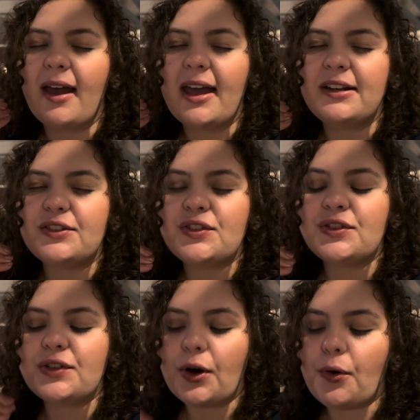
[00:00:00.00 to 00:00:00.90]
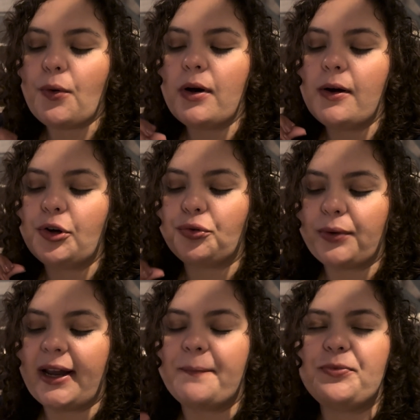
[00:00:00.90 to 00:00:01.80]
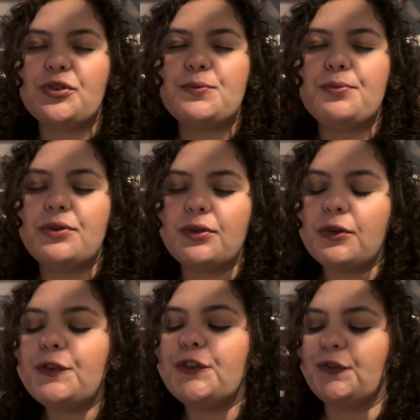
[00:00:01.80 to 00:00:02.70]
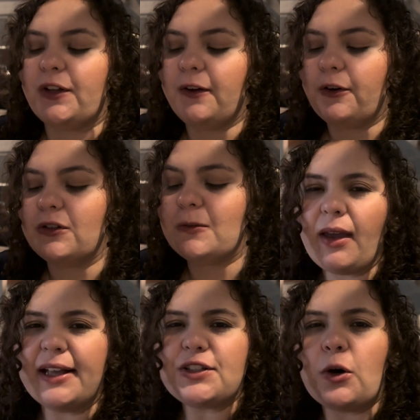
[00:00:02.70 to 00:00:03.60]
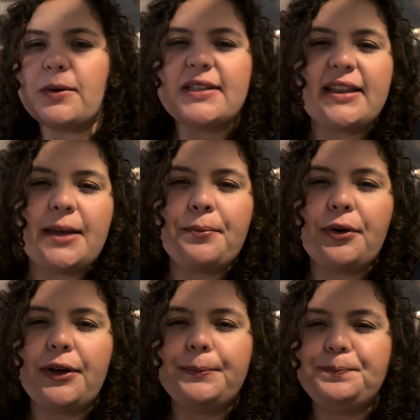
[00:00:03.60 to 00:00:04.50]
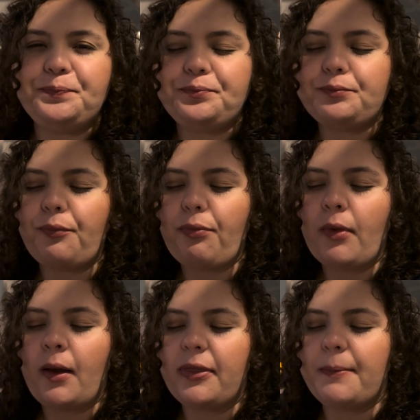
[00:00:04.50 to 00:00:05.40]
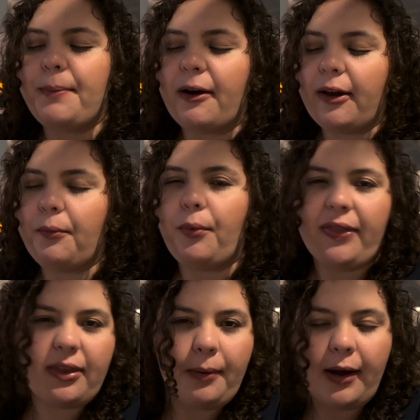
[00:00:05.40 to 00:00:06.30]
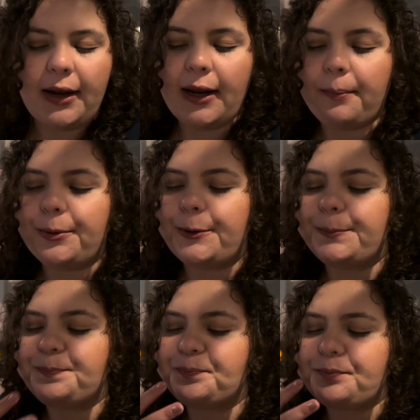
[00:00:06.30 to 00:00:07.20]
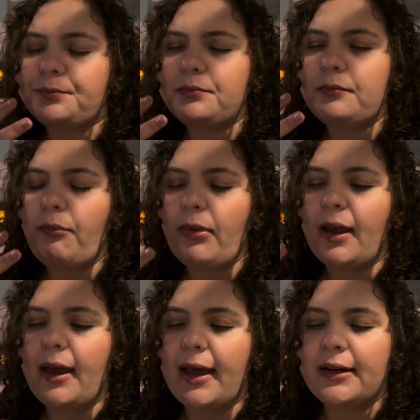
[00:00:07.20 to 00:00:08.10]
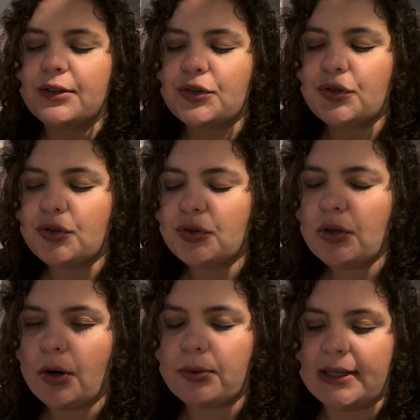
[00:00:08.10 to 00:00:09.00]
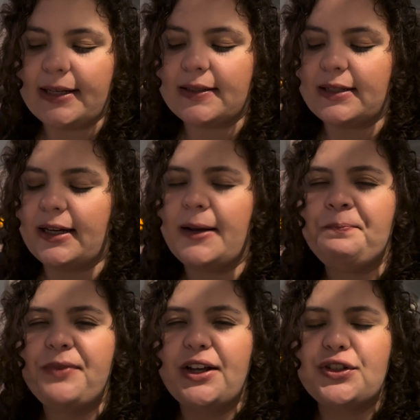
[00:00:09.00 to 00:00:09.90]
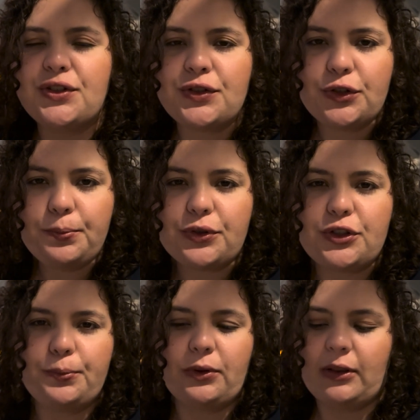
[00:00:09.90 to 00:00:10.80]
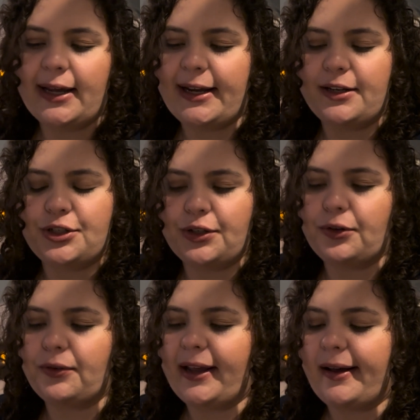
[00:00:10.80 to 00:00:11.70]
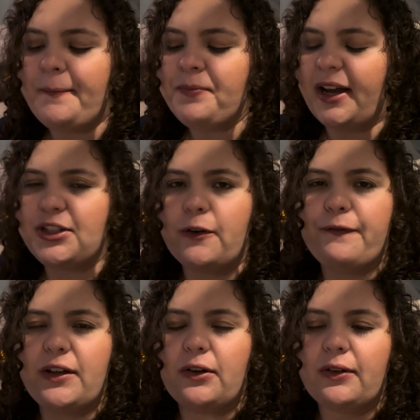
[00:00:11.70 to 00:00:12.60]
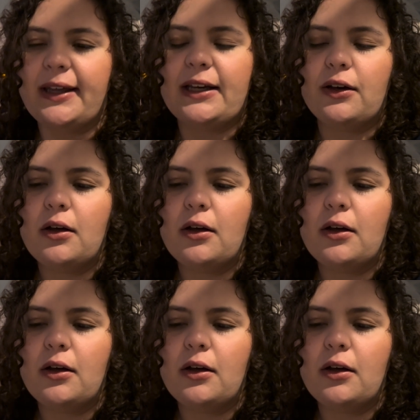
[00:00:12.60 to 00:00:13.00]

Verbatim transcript: and it's so great. There's beautiful flavors. It's almost like they put the berry with the pineapple, and it's so tasty. It's super, super light too. Like, I don't feel like,